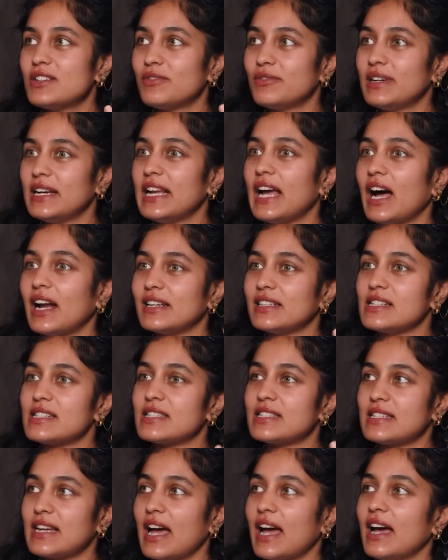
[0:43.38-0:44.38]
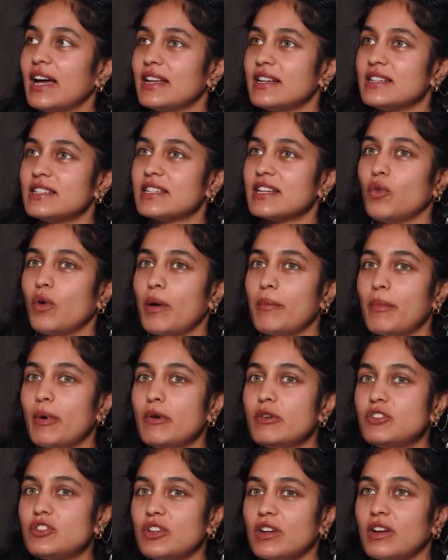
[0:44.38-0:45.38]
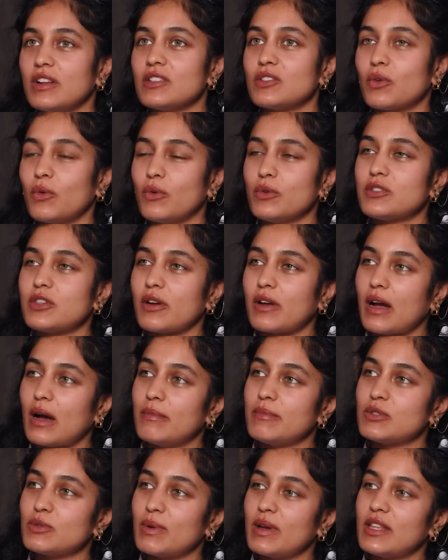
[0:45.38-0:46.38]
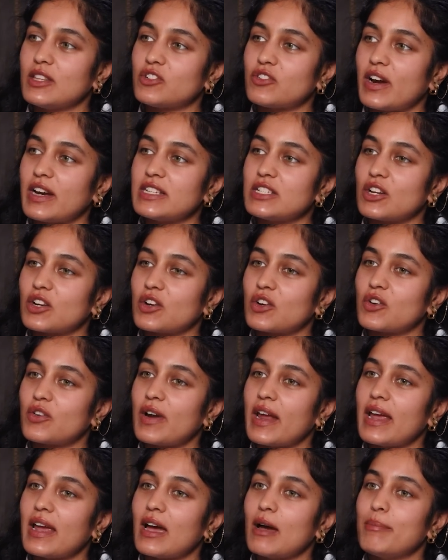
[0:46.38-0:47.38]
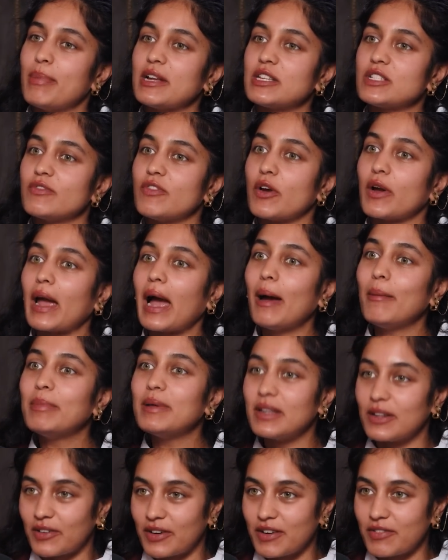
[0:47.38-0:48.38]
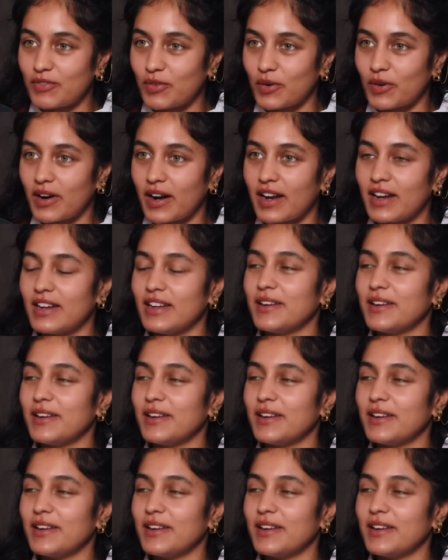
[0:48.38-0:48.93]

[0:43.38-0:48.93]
to really understand your emotions also comes with trying to create a better vocabulary for it.